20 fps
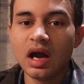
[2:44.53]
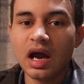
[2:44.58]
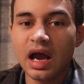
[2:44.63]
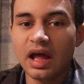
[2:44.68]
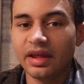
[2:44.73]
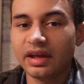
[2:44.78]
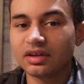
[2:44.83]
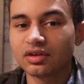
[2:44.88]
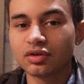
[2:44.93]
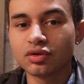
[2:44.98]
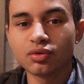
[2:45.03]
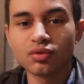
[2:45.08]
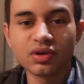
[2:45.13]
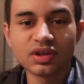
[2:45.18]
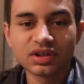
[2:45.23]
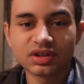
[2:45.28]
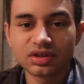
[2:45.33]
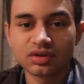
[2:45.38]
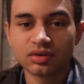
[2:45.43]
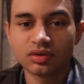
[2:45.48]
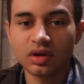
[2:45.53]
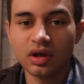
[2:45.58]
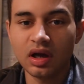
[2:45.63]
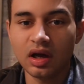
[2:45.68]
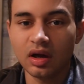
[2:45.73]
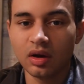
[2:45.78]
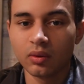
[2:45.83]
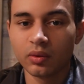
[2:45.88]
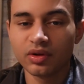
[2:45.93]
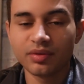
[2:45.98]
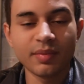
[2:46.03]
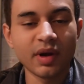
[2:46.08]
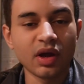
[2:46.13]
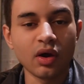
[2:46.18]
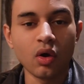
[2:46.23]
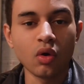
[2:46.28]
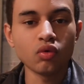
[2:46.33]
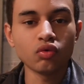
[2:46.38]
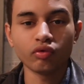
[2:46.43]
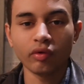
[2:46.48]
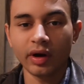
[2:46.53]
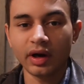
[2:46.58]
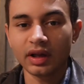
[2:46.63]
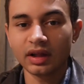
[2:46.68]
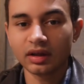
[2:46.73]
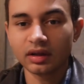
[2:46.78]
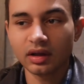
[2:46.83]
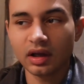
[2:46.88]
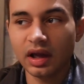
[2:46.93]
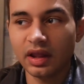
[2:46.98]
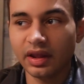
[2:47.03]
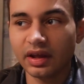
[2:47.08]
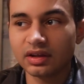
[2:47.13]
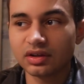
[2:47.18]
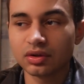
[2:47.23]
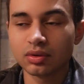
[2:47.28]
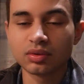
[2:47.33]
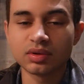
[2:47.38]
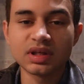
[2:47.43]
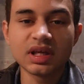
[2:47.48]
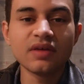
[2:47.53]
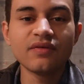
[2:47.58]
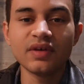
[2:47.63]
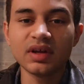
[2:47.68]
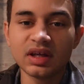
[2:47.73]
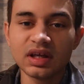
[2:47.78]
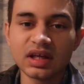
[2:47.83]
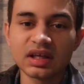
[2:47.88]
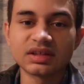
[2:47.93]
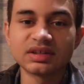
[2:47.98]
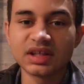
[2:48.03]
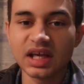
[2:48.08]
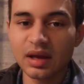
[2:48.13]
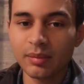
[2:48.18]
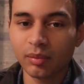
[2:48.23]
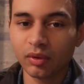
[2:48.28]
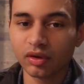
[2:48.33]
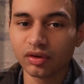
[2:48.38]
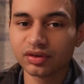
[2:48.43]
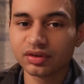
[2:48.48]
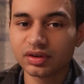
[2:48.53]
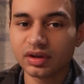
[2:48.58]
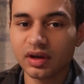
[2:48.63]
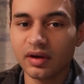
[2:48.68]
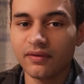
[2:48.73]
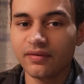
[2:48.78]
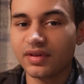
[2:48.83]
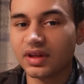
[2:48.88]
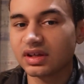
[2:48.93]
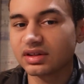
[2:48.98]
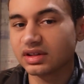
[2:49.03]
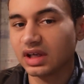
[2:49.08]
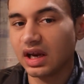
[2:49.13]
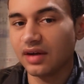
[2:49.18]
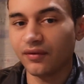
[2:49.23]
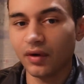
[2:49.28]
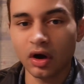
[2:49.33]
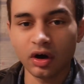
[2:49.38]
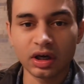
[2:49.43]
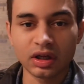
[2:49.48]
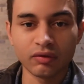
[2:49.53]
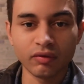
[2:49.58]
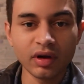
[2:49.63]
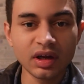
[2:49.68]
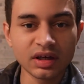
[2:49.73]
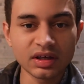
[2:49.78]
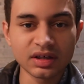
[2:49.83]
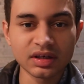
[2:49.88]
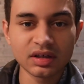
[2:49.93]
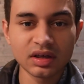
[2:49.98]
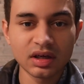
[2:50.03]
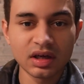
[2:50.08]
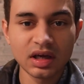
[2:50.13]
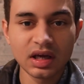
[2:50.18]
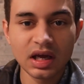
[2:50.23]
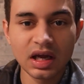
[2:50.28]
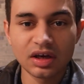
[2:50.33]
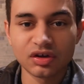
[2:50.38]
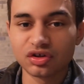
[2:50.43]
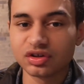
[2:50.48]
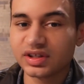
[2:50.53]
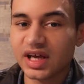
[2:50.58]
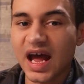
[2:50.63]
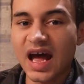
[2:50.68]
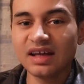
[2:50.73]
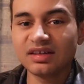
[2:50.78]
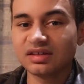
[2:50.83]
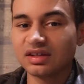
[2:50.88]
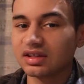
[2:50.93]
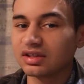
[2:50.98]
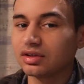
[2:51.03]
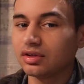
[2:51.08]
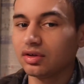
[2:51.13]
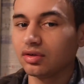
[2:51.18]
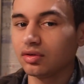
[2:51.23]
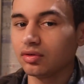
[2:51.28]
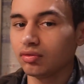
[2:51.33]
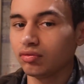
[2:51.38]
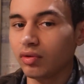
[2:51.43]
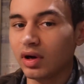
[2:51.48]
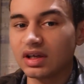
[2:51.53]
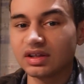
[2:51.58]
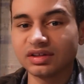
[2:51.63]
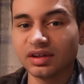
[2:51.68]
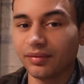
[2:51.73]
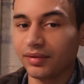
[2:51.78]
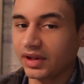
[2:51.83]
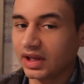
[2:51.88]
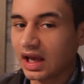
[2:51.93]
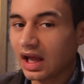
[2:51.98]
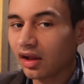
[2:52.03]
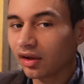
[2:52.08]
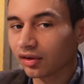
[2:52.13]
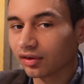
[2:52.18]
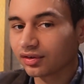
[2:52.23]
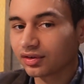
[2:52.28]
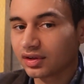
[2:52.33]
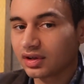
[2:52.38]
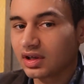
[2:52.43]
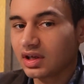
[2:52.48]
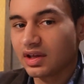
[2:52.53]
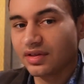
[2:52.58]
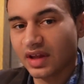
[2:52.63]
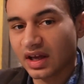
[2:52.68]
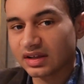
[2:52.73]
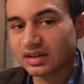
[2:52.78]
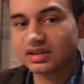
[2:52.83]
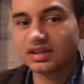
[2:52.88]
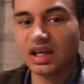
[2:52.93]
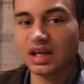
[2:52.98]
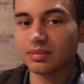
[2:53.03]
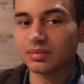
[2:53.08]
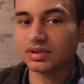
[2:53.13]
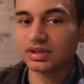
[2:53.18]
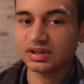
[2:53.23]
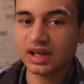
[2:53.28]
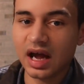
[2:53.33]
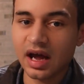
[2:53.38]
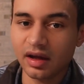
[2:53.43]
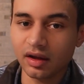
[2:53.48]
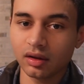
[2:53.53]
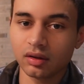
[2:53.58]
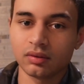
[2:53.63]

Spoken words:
I like to do this with my own writing. I like to give it examples of things that I've already written, just ask it to write something else in that same style.